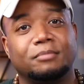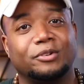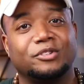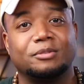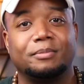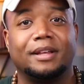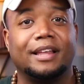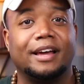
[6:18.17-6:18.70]
most
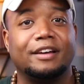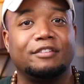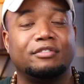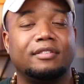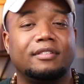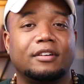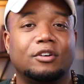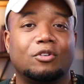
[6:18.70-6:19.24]
of my
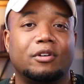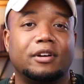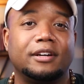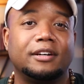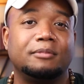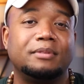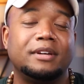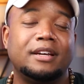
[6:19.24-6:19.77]
life growing
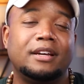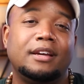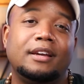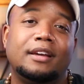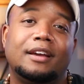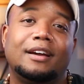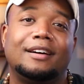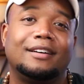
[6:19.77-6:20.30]
up.
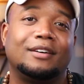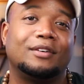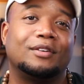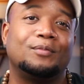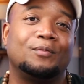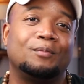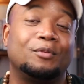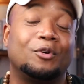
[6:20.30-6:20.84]

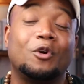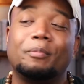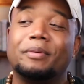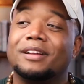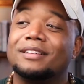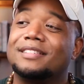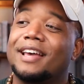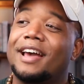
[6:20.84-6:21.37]
Grew up
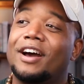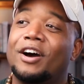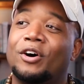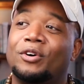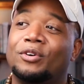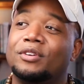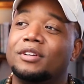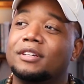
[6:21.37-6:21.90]
in a
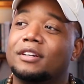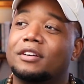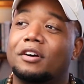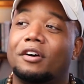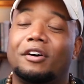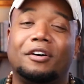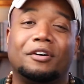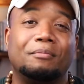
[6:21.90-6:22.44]
town
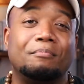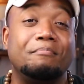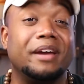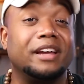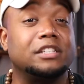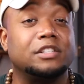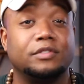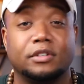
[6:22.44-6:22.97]
called
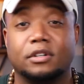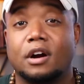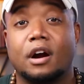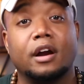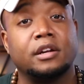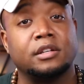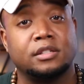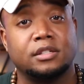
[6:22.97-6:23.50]
Batesville,
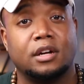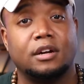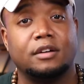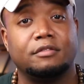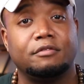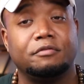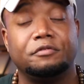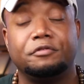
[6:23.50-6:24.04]
Arkansas.
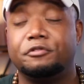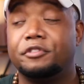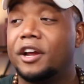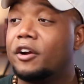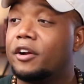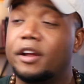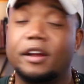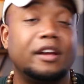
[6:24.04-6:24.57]

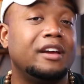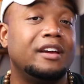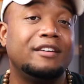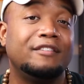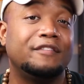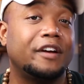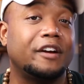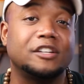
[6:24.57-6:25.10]
Very,
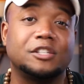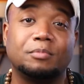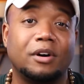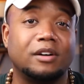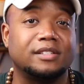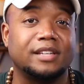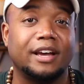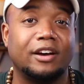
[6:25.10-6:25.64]
very
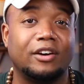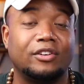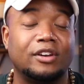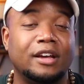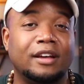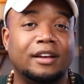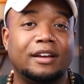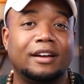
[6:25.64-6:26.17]
small
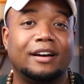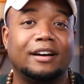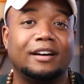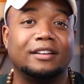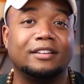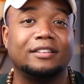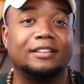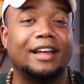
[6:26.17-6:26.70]
town.
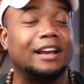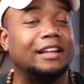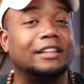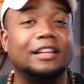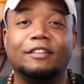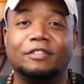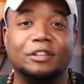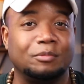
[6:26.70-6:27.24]
A lot of
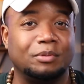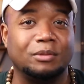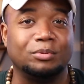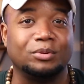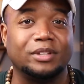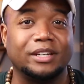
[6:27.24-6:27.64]
lovely people